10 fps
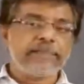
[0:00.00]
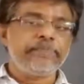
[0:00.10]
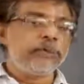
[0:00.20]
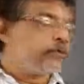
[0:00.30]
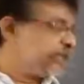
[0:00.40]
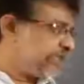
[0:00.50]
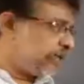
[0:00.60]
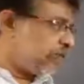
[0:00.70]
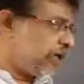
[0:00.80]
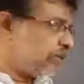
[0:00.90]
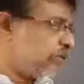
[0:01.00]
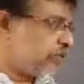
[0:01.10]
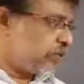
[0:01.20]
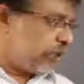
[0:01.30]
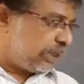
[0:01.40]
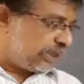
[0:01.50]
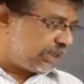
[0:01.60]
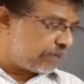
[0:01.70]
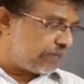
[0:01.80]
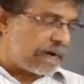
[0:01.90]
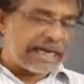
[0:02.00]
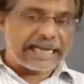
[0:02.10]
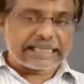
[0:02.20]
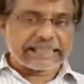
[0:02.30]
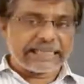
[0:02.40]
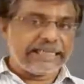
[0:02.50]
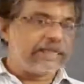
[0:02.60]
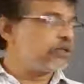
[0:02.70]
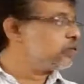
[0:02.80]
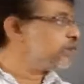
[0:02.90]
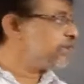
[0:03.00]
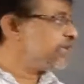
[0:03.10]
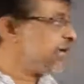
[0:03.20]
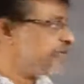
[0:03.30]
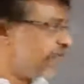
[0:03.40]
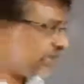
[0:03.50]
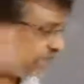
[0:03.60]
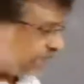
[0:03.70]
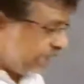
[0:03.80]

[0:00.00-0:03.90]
mu is equal to sigma xi into P of xi.